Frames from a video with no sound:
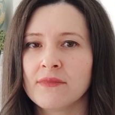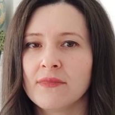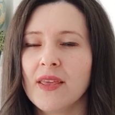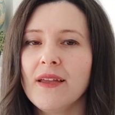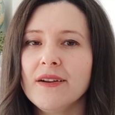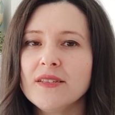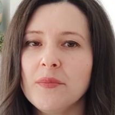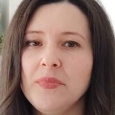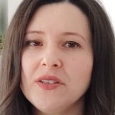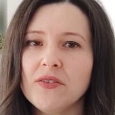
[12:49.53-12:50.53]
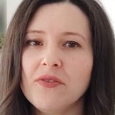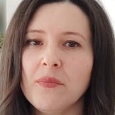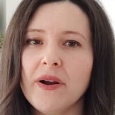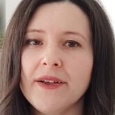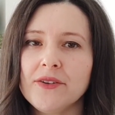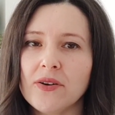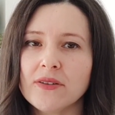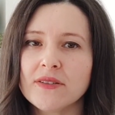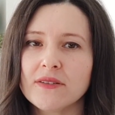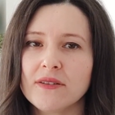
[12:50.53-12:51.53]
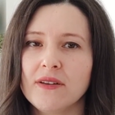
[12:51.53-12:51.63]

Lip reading: Here is a bit of a paradox.